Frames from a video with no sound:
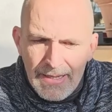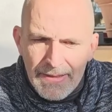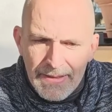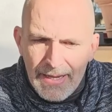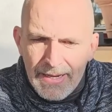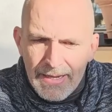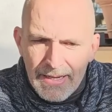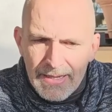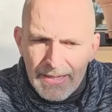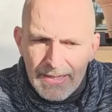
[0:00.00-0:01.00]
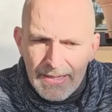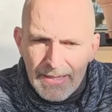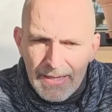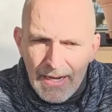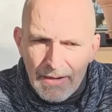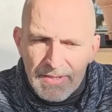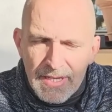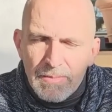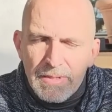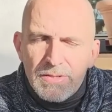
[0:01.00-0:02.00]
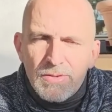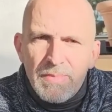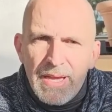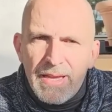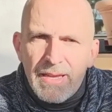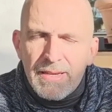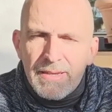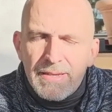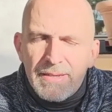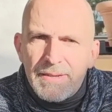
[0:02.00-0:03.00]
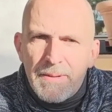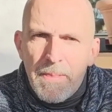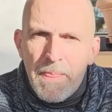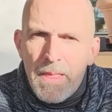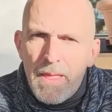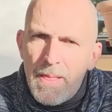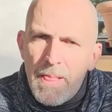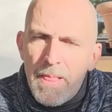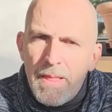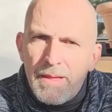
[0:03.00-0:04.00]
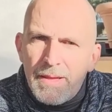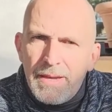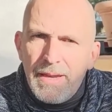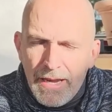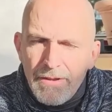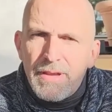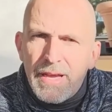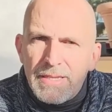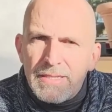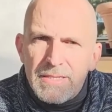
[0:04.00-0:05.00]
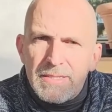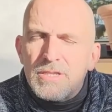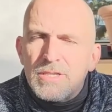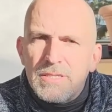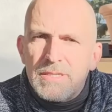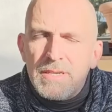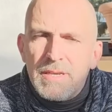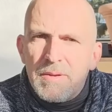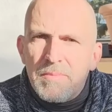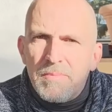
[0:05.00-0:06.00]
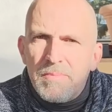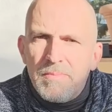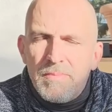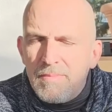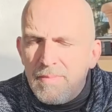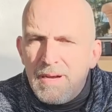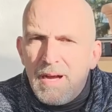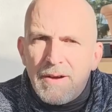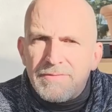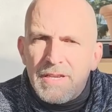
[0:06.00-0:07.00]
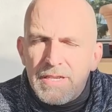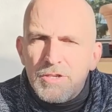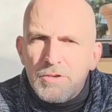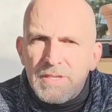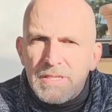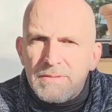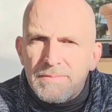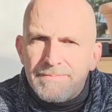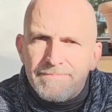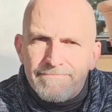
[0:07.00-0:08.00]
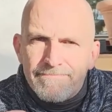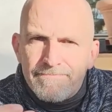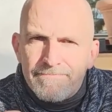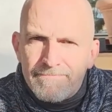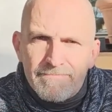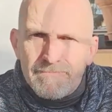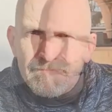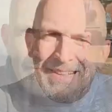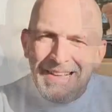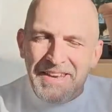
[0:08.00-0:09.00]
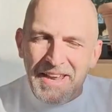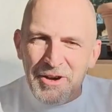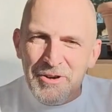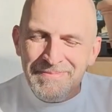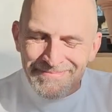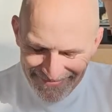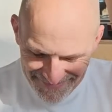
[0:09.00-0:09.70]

then I was able to make an educated decision after I dove it. And now